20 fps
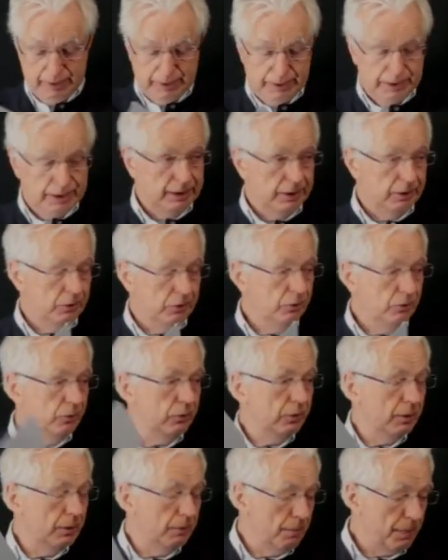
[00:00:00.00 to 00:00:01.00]
is
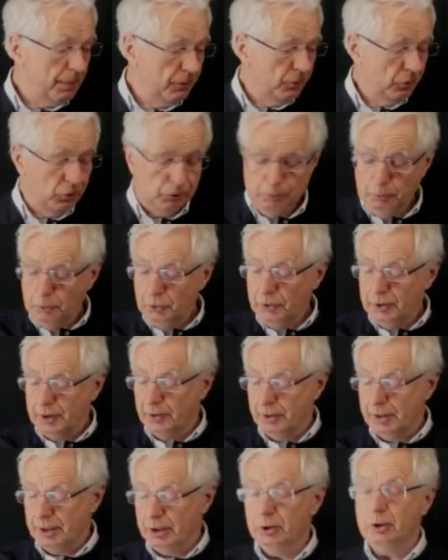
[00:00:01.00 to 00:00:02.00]
the
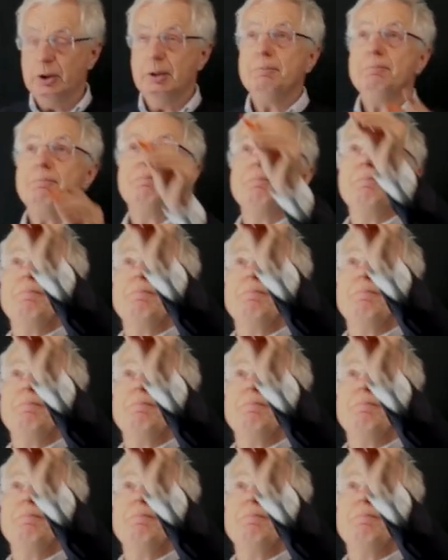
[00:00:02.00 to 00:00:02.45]
smoothness theorem.